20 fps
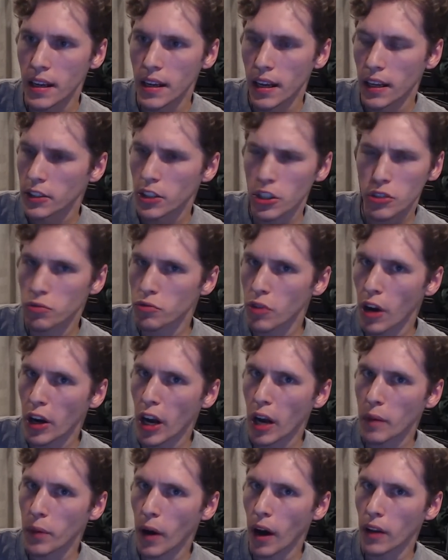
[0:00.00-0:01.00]
Just run
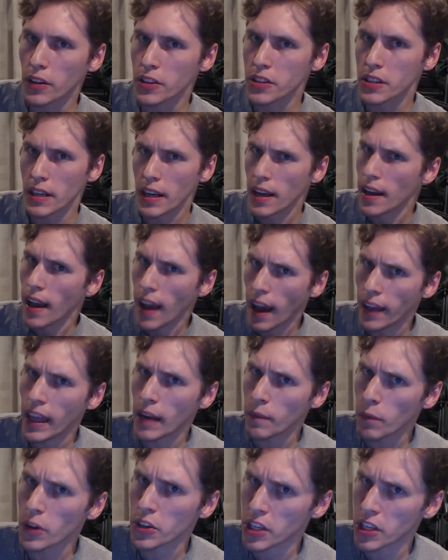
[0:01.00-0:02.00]
on policy, and then
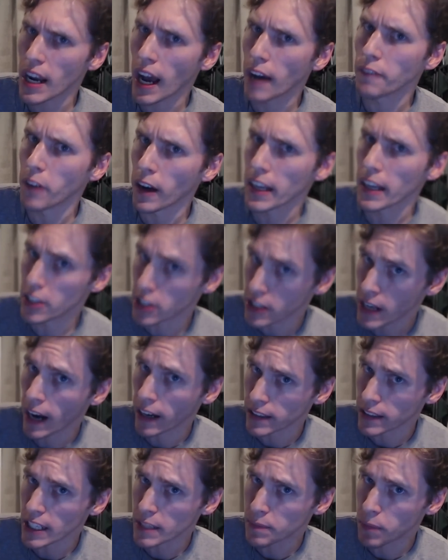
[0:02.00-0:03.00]
we'll see how fucking scared
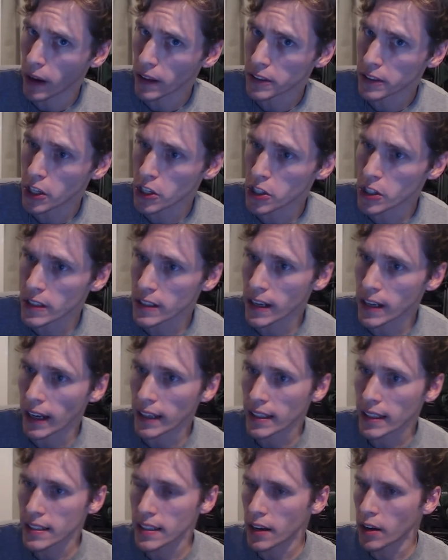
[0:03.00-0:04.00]
these politicians get
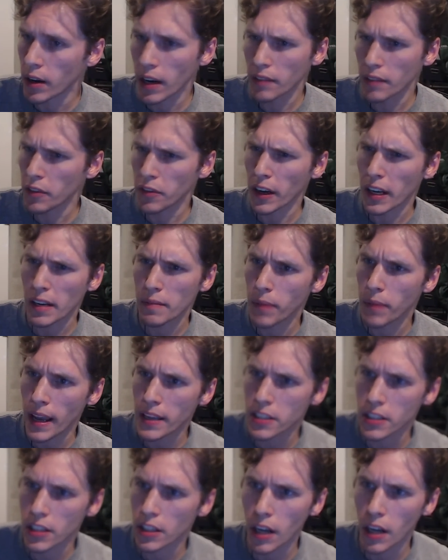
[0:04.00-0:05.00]
because they don't have a fucking base
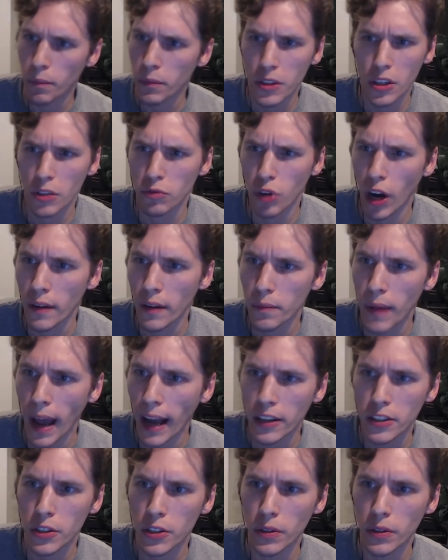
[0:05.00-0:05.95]
to come to run back to.